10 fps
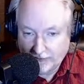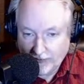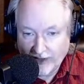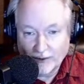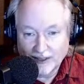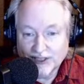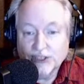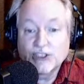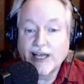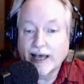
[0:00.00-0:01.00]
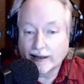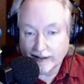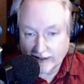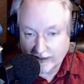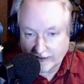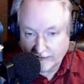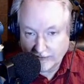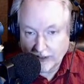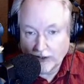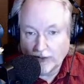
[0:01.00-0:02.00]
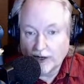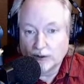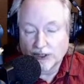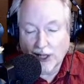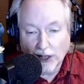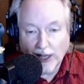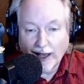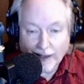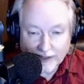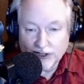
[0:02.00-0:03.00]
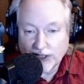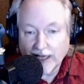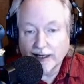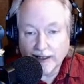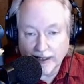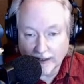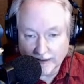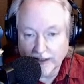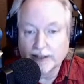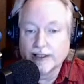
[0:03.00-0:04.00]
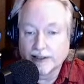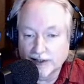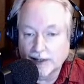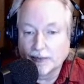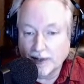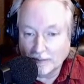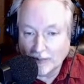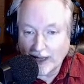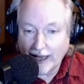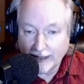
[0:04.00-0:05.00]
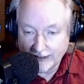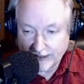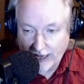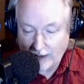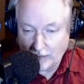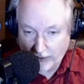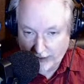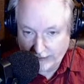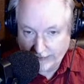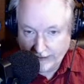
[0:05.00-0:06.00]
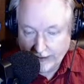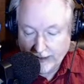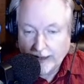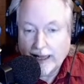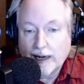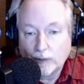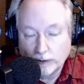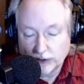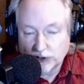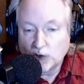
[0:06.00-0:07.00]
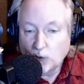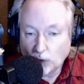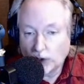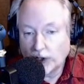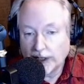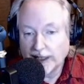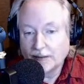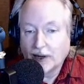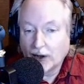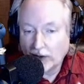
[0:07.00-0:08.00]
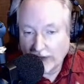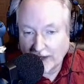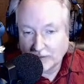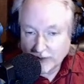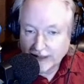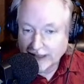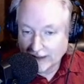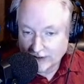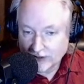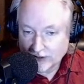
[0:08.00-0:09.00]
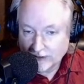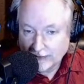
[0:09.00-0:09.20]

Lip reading: there was static. There was a lot of static out there that something bad is happening. And we were too worried about all that BS.